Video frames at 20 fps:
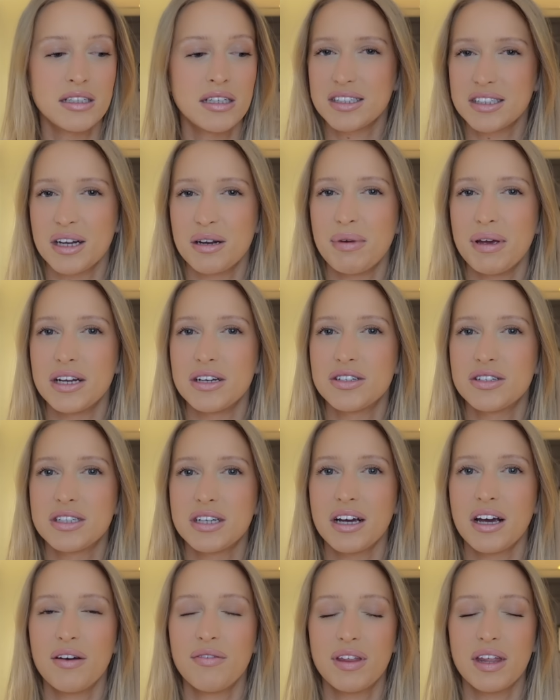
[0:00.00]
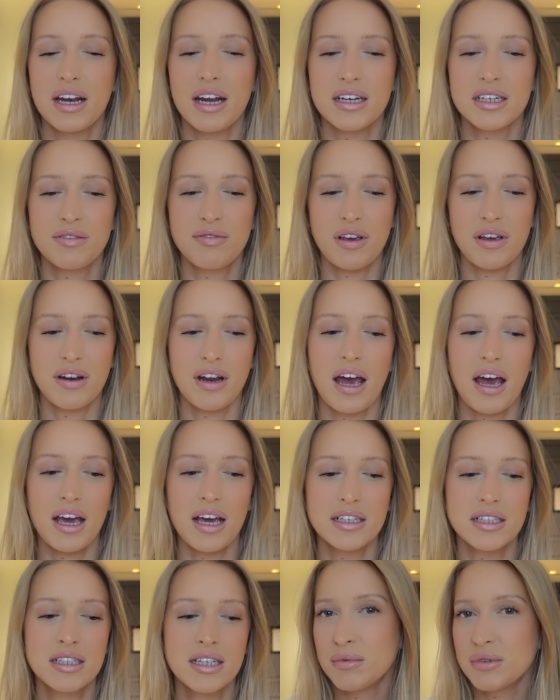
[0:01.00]
That's going to be interesting over the next few
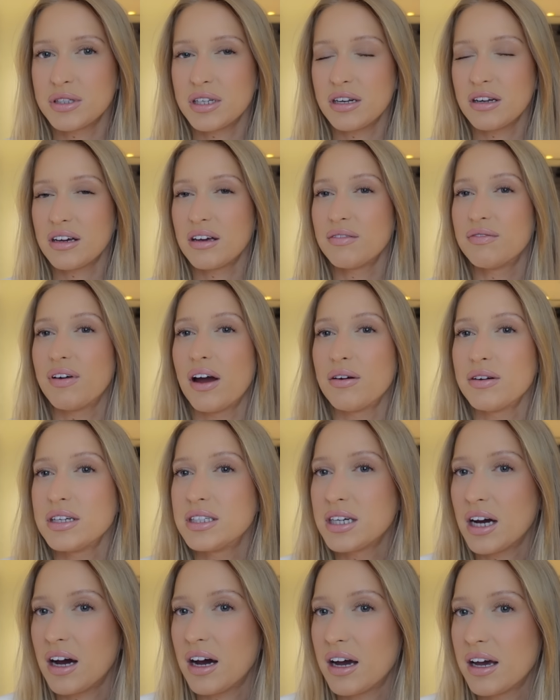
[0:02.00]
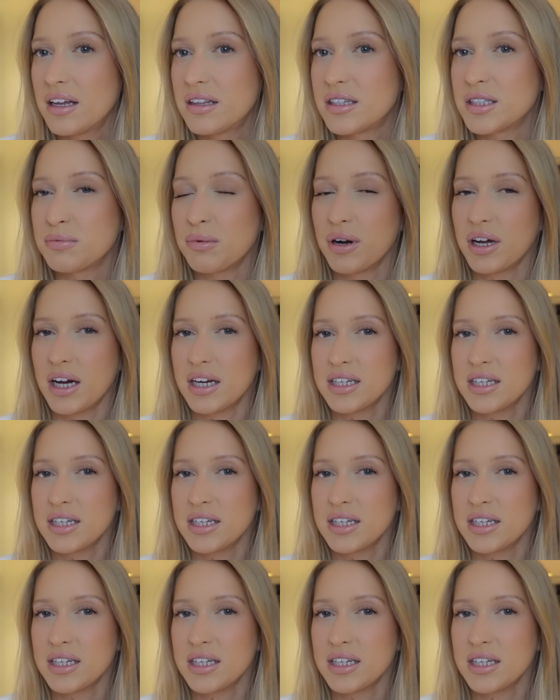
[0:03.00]
days. I'm also looking very tired this morning.